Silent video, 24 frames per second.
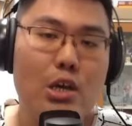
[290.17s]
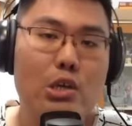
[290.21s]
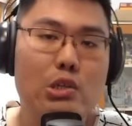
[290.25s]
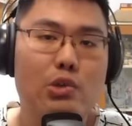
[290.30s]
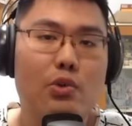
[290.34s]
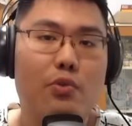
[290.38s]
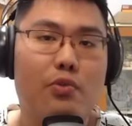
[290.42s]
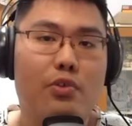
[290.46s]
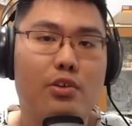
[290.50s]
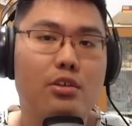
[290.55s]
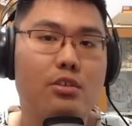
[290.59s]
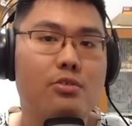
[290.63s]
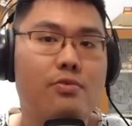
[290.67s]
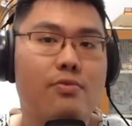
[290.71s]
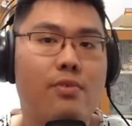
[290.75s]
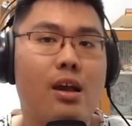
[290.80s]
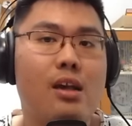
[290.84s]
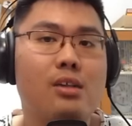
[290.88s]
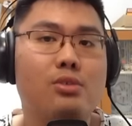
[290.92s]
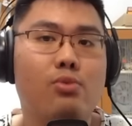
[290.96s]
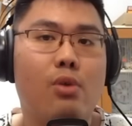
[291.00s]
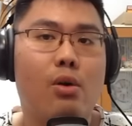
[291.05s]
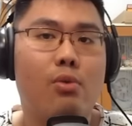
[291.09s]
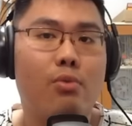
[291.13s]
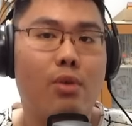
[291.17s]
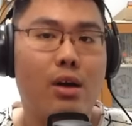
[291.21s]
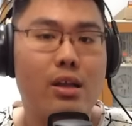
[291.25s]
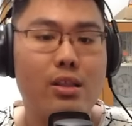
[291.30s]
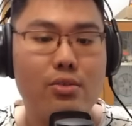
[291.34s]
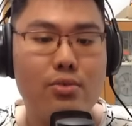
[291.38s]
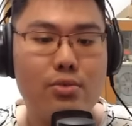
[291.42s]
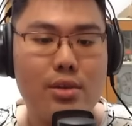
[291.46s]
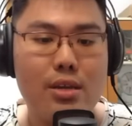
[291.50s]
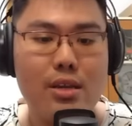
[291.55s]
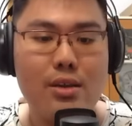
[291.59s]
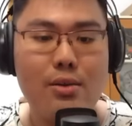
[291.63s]
So for those of you guys who are
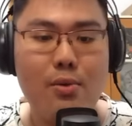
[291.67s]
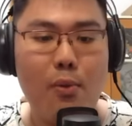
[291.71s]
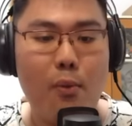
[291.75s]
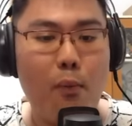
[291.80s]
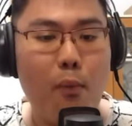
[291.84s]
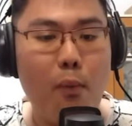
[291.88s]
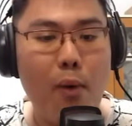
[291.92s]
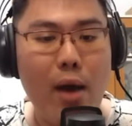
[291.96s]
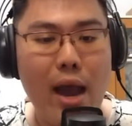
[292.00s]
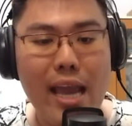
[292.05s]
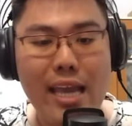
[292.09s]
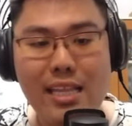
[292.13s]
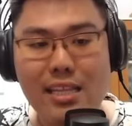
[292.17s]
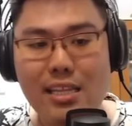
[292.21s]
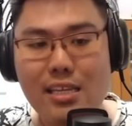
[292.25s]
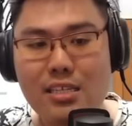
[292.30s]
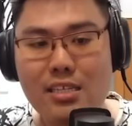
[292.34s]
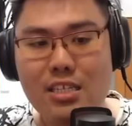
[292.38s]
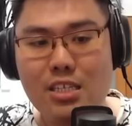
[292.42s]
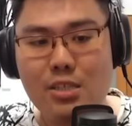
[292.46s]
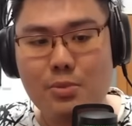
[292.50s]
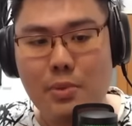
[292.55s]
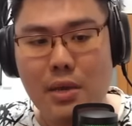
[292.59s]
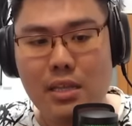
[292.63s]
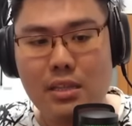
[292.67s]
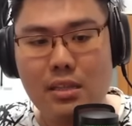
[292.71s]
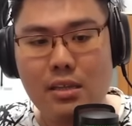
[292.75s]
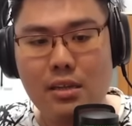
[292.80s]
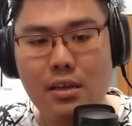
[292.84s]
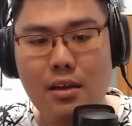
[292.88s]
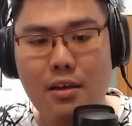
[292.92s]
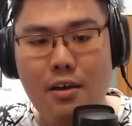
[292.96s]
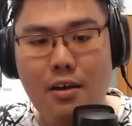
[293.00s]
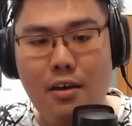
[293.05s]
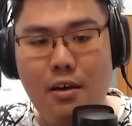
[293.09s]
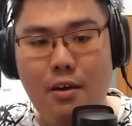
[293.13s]
wondering why this is better
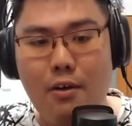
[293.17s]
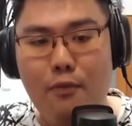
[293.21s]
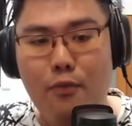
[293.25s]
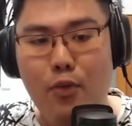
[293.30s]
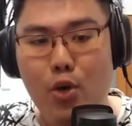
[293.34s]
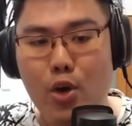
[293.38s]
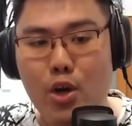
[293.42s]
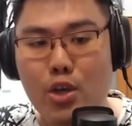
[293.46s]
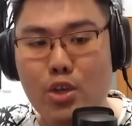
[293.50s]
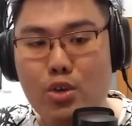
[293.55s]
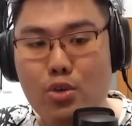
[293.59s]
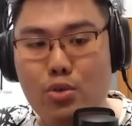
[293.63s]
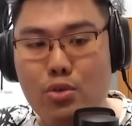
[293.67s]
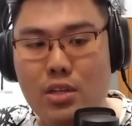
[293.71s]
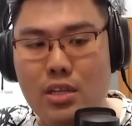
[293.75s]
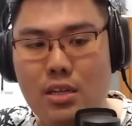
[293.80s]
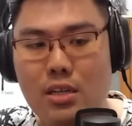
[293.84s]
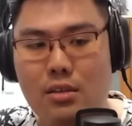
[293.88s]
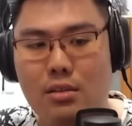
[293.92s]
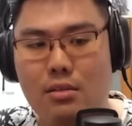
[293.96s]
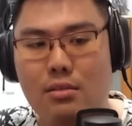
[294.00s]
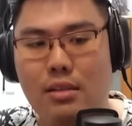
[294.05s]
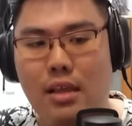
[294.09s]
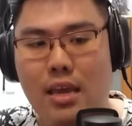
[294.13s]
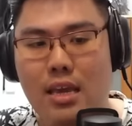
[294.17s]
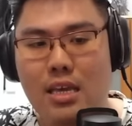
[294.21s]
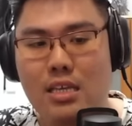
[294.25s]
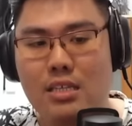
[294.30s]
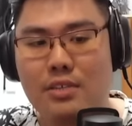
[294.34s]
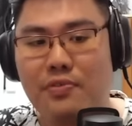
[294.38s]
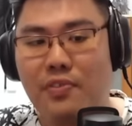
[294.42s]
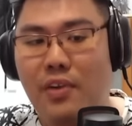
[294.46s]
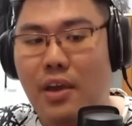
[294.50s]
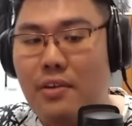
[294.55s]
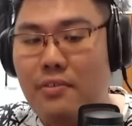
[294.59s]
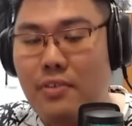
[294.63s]
for a unit that
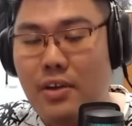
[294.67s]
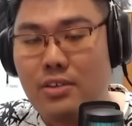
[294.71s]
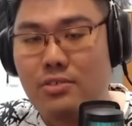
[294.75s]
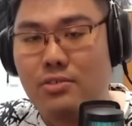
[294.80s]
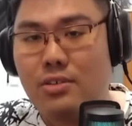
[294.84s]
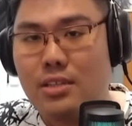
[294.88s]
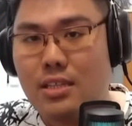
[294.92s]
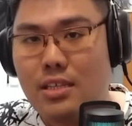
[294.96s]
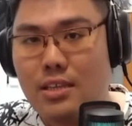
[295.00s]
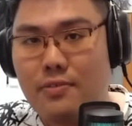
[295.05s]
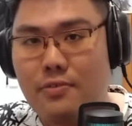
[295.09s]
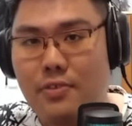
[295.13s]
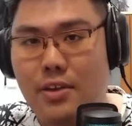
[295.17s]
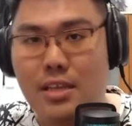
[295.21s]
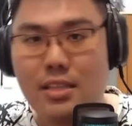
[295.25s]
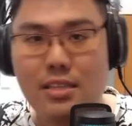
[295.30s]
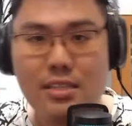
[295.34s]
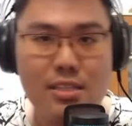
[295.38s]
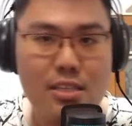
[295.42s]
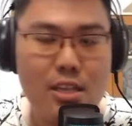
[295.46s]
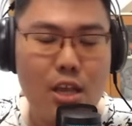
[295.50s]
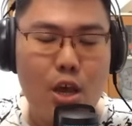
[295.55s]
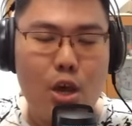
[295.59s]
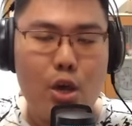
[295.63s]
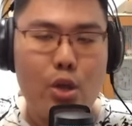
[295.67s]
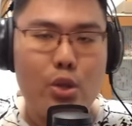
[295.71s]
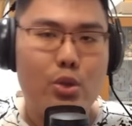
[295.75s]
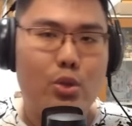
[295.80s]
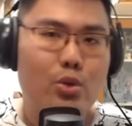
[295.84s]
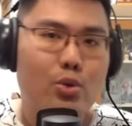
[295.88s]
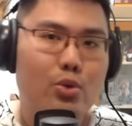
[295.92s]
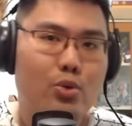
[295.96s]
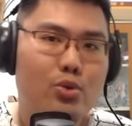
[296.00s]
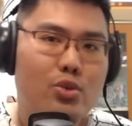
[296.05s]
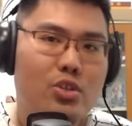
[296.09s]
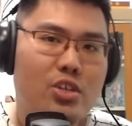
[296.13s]
is 500 in defense,
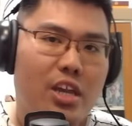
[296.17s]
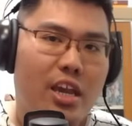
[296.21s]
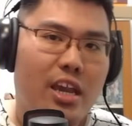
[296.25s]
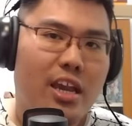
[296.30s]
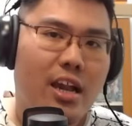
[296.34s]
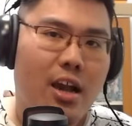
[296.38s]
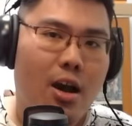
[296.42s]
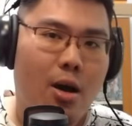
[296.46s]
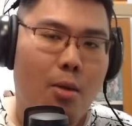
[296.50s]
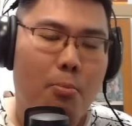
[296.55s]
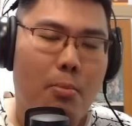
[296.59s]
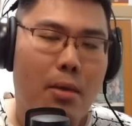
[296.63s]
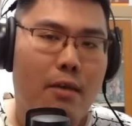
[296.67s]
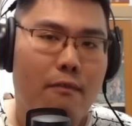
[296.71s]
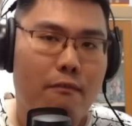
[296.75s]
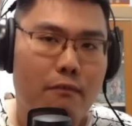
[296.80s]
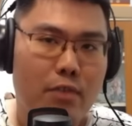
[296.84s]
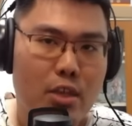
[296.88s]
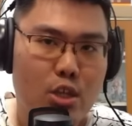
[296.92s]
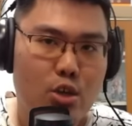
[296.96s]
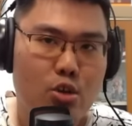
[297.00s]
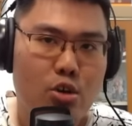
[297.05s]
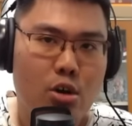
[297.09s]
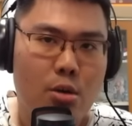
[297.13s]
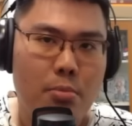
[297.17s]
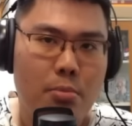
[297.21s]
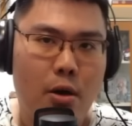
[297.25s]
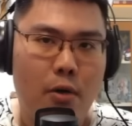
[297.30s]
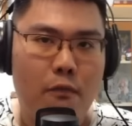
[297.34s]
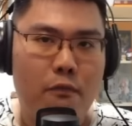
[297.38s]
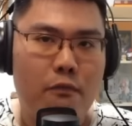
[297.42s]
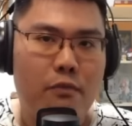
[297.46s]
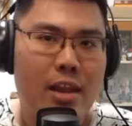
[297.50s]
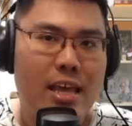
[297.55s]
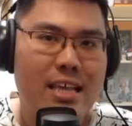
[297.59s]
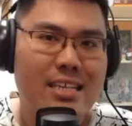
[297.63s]
do check out my video
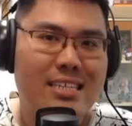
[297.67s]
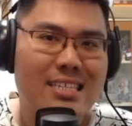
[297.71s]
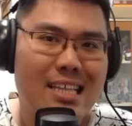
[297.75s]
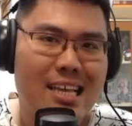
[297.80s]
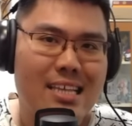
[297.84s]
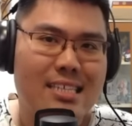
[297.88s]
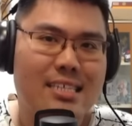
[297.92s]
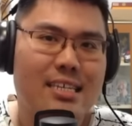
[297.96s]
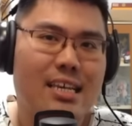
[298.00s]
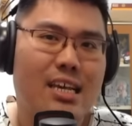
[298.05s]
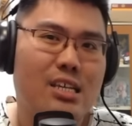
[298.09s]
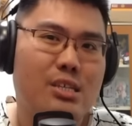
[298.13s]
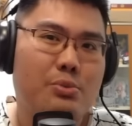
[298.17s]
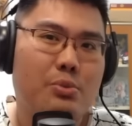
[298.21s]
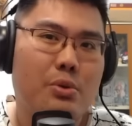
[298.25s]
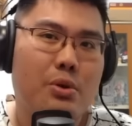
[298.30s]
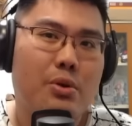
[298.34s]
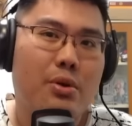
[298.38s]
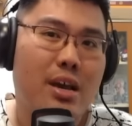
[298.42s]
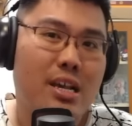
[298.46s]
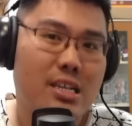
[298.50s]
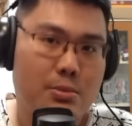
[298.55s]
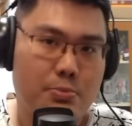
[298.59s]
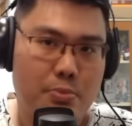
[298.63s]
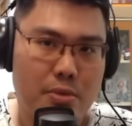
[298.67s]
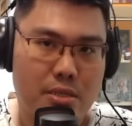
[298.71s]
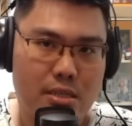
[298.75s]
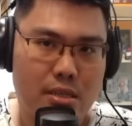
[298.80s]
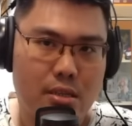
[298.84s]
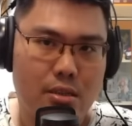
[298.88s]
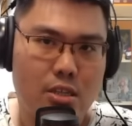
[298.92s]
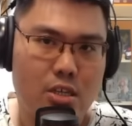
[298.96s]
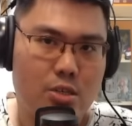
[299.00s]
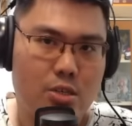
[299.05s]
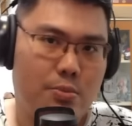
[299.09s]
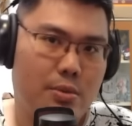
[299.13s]
about flat stats as well as
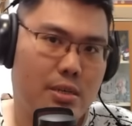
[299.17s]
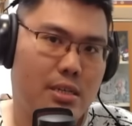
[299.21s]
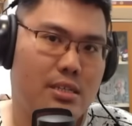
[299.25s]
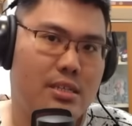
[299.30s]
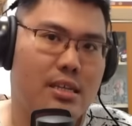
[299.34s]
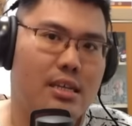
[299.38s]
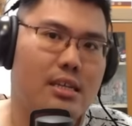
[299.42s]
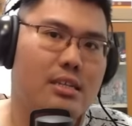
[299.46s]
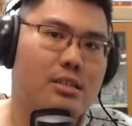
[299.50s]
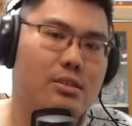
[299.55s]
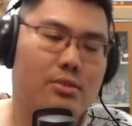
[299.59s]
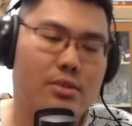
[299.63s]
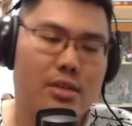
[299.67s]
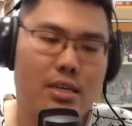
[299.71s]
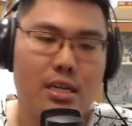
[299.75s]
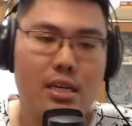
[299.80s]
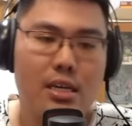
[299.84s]
percentage based stats. Okay,